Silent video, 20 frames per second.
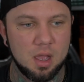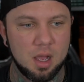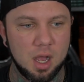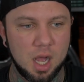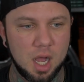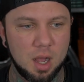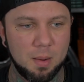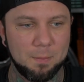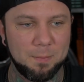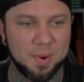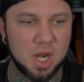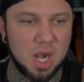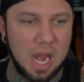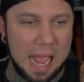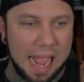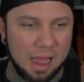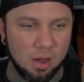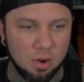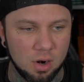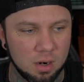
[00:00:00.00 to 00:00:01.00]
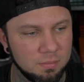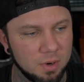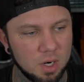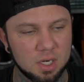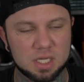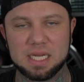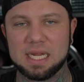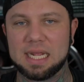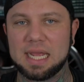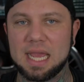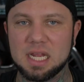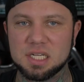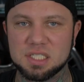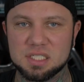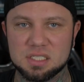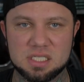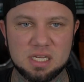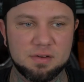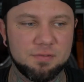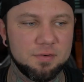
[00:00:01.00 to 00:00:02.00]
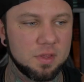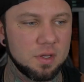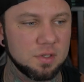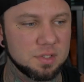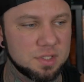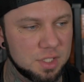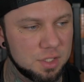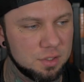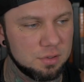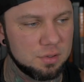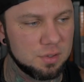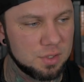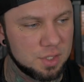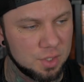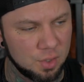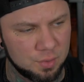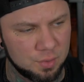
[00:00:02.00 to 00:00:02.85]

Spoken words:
but our marketing agency, for those of you who don't